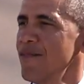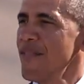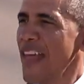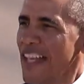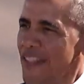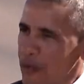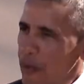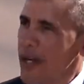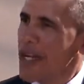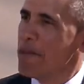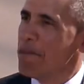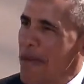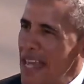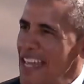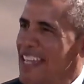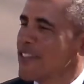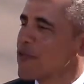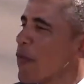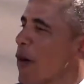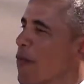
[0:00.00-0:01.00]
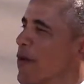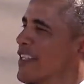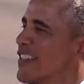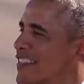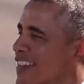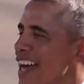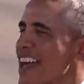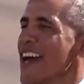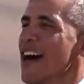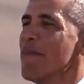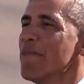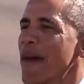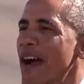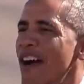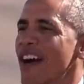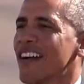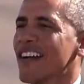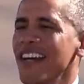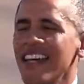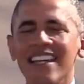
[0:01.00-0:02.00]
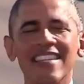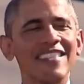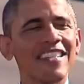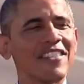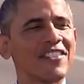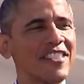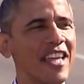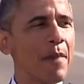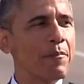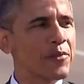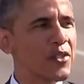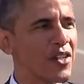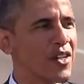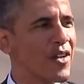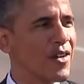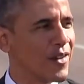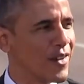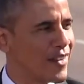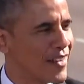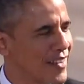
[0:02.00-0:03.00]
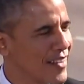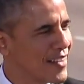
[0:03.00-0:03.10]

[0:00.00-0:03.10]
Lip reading: That's what it means when we say America is exceptional.